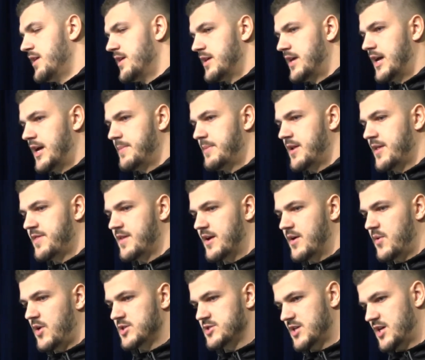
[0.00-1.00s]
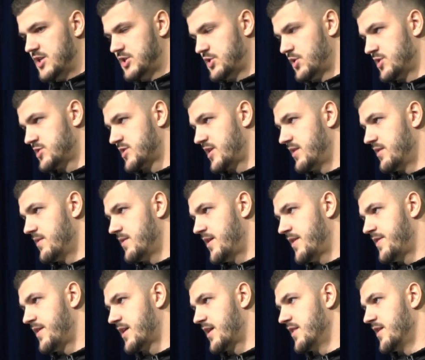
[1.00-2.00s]
Yeah, I mean, I think I watch a lot of George Kittle. I
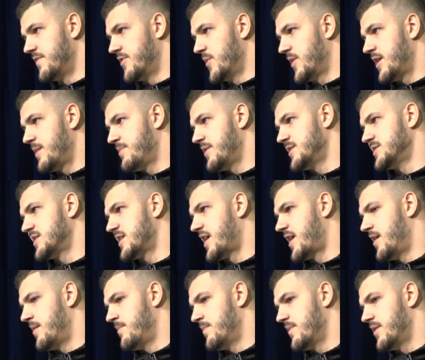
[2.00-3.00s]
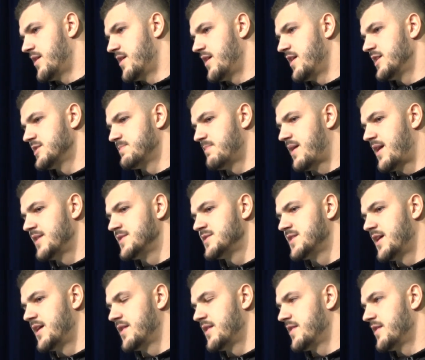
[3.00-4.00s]
think I love the way he plays the game, uh, his
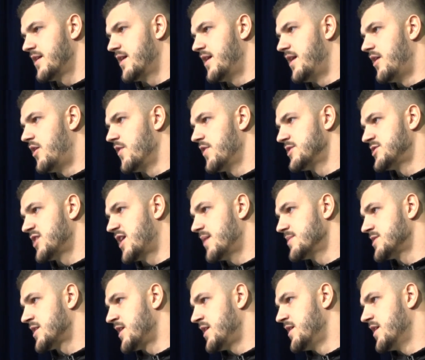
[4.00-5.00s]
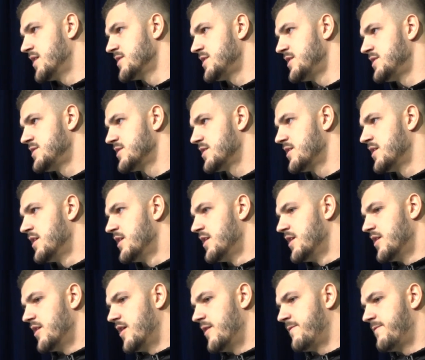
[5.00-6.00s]
mindset, uh, all the jobs that he does. He's
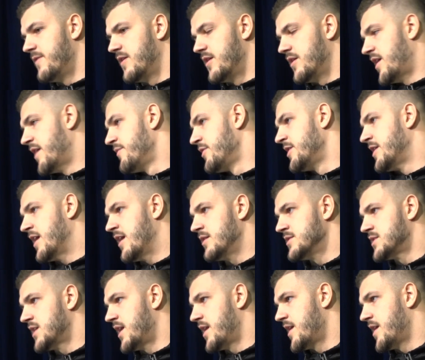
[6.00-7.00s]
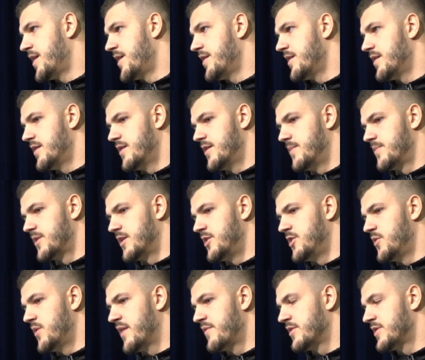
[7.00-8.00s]
every down tight end, um, can
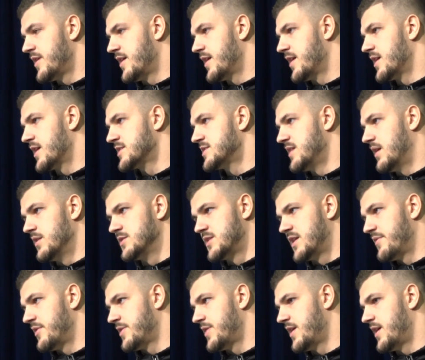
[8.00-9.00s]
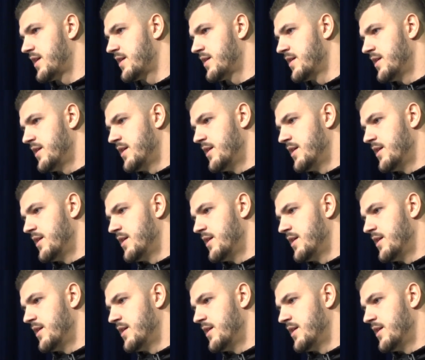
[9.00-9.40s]
do everything and excels in everything.